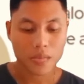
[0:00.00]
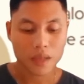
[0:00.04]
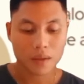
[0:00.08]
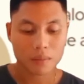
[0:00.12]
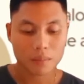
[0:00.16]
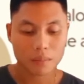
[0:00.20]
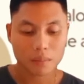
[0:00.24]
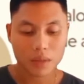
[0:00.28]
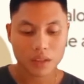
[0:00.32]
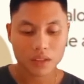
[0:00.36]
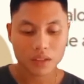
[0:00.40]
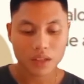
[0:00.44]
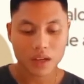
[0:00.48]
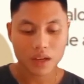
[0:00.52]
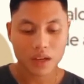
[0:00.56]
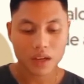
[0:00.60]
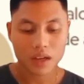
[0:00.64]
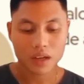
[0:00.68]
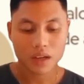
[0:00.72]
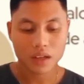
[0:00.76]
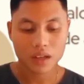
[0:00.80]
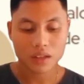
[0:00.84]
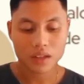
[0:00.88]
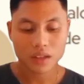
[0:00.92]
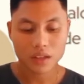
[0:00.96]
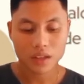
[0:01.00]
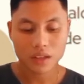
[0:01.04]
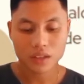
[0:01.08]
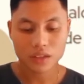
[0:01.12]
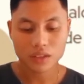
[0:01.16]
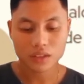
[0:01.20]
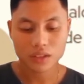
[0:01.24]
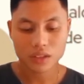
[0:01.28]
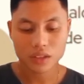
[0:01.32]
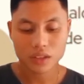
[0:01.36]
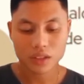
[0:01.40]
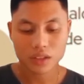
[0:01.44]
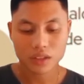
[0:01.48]
But Hala, the
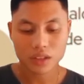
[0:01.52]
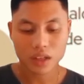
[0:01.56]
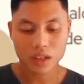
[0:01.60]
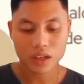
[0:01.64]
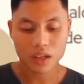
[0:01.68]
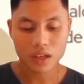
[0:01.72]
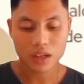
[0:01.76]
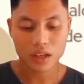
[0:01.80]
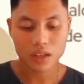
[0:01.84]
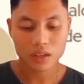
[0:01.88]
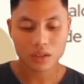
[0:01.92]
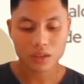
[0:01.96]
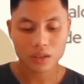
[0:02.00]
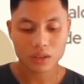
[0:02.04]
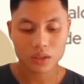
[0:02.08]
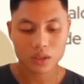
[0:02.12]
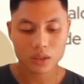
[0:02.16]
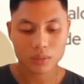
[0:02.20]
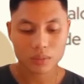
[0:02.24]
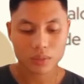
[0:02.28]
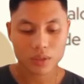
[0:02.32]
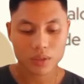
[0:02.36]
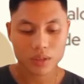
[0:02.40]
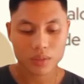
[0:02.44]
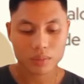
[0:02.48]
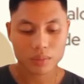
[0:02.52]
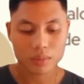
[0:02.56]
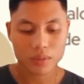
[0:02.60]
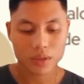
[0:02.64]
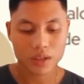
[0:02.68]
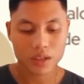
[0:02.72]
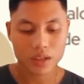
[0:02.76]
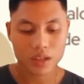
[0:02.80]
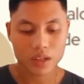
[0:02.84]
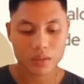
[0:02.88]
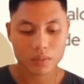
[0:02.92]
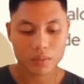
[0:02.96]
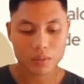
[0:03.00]
ancient Tagalog supreme
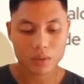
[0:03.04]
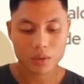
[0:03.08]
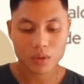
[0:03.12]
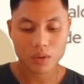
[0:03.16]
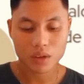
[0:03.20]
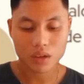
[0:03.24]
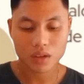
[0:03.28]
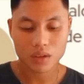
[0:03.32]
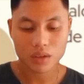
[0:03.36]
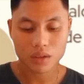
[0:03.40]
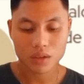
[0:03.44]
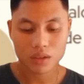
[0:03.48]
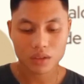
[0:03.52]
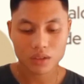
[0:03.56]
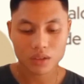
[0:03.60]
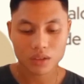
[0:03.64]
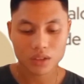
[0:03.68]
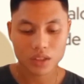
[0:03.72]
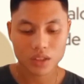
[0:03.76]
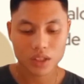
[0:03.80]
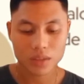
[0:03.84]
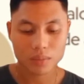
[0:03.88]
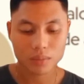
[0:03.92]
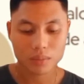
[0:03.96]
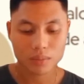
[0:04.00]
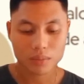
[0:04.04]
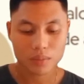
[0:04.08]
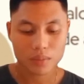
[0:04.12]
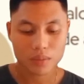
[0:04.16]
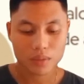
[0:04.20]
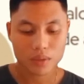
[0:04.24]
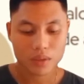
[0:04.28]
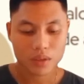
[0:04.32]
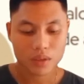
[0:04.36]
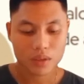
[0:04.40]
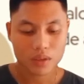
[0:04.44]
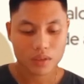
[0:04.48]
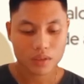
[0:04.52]
being who had all shape,
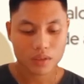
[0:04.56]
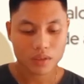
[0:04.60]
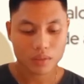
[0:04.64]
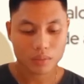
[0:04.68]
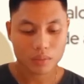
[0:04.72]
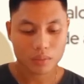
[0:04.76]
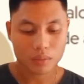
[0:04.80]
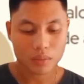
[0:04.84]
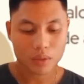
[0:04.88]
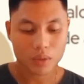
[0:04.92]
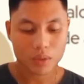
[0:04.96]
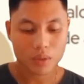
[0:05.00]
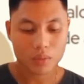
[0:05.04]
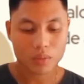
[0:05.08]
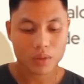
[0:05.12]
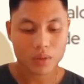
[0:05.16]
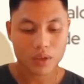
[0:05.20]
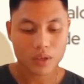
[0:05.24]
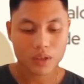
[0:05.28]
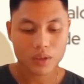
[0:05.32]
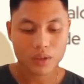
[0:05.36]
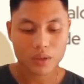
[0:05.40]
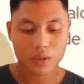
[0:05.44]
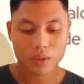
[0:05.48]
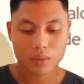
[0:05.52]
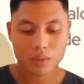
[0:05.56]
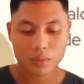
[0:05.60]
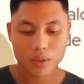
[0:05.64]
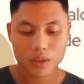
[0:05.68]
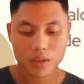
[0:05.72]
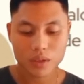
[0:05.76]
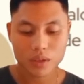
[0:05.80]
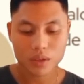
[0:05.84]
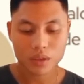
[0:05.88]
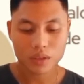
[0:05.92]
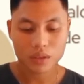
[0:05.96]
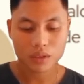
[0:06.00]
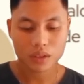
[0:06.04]
bluebird who made
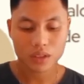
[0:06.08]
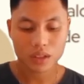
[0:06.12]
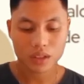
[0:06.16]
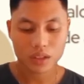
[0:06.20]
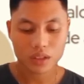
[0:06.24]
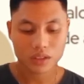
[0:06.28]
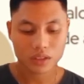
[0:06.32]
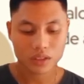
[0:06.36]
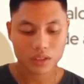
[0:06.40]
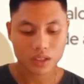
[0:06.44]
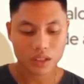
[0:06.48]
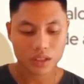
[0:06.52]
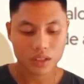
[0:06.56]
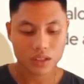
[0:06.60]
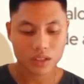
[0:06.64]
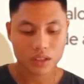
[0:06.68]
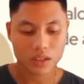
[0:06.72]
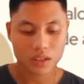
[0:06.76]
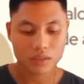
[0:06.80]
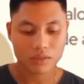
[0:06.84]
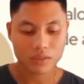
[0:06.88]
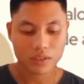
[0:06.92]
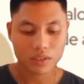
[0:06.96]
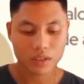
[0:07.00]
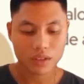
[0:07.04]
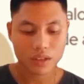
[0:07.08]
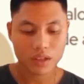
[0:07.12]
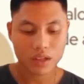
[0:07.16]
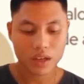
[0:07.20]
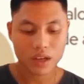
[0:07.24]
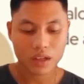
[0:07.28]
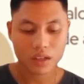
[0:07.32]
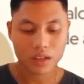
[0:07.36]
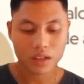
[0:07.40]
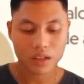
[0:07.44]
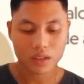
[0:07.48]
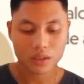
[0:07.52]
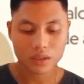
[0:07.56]
all things and lived in
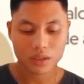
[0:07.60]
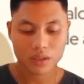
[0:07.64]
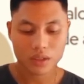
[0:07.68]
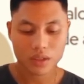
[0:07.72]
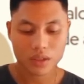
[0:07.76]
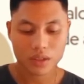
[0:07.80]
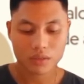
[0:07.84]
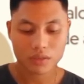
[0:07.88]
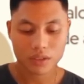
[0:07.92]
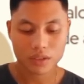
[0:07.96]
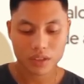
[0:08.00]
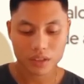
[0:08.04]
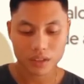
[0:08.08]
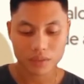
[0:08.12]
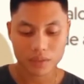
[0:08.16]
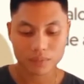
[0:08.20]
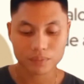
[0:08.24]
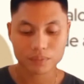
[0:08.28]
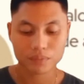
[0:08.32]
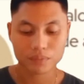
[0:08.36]
langit or heaven.